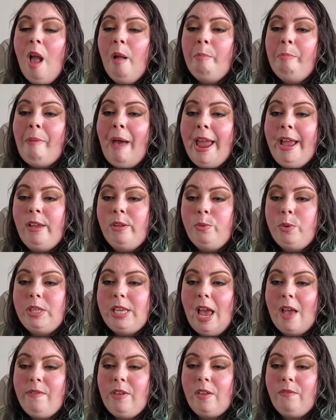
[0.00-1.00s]
Miles was
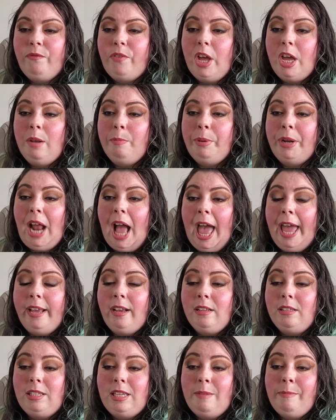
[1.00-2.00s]
having fun, but I
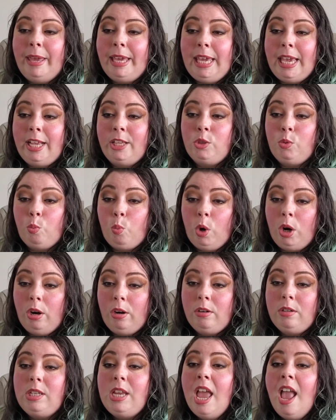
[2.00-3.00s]
could see my kids
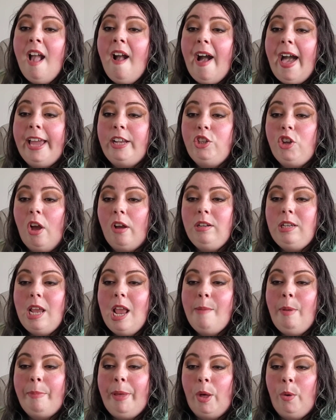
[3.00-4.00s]
weren't. I talked to
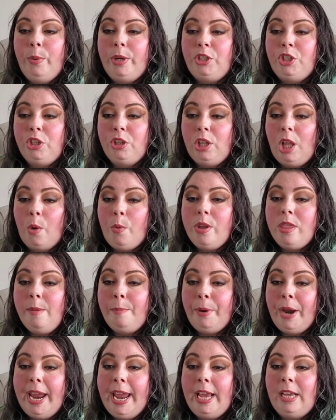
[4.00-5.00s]
him about we should lower the
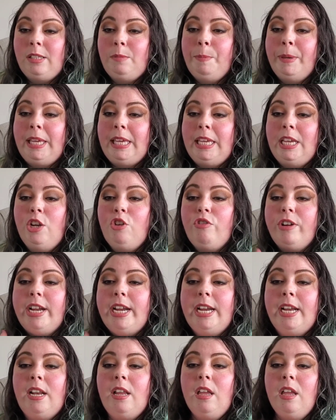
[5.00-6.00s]
pranks, but he
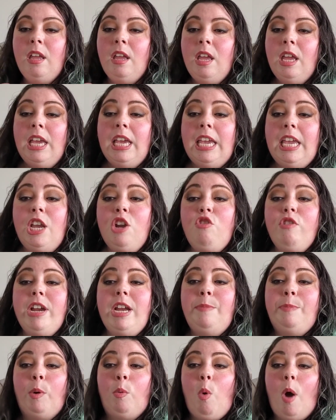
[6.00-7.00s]
agreed. He
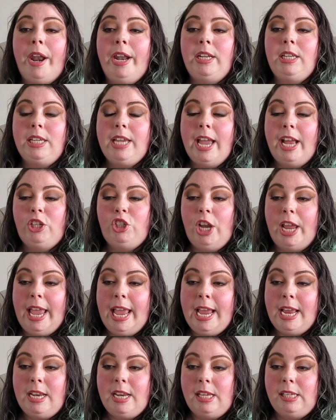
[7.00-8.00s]
agreed but wanted to catch
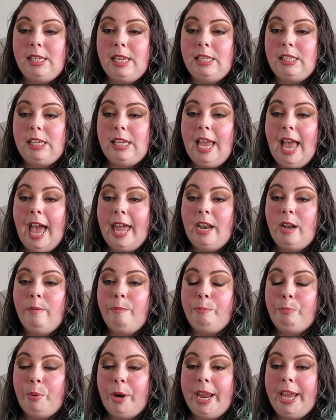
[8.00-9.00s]
Andy since he
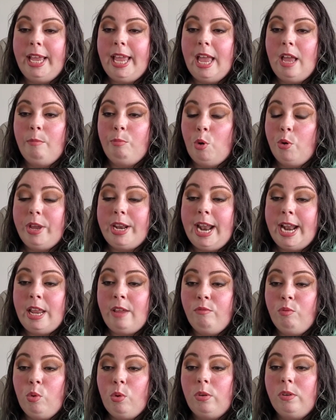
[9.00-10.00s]
hadn't broken
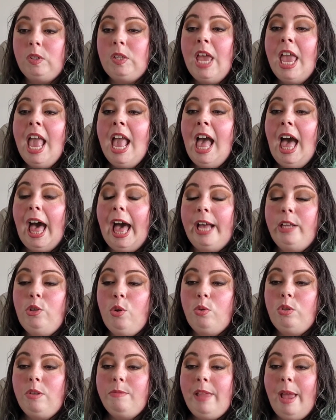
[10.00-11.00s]
any rules. I
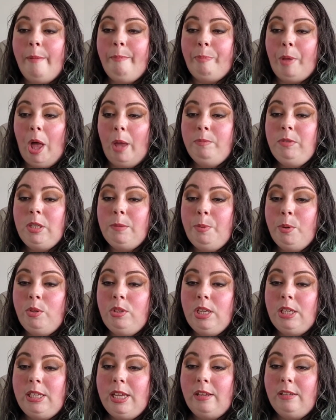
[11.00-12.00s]
told him that Bob's
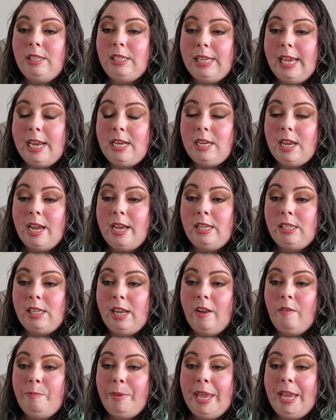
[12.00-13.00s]
supposed to tell Santa
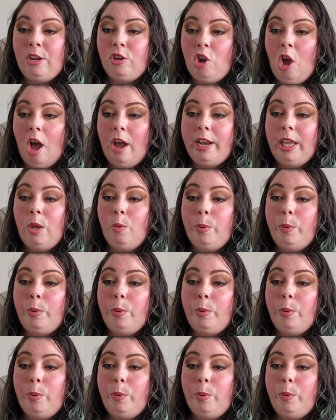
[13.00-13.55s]
instead of being naughty.